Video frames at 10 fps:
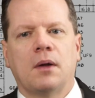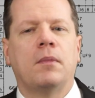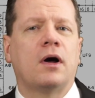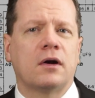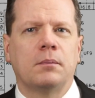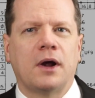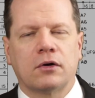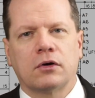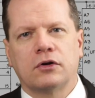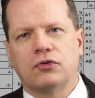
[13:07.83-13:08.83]
Modern
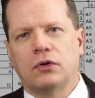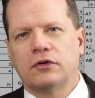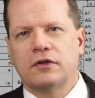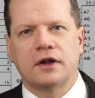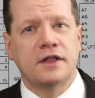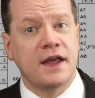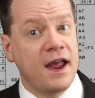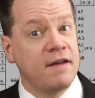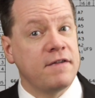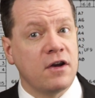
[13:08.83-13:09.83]
microcontrollers like the
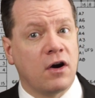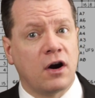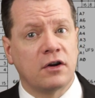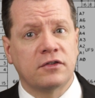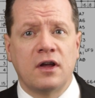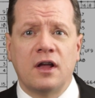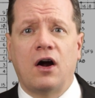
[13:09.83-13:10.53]
AVRs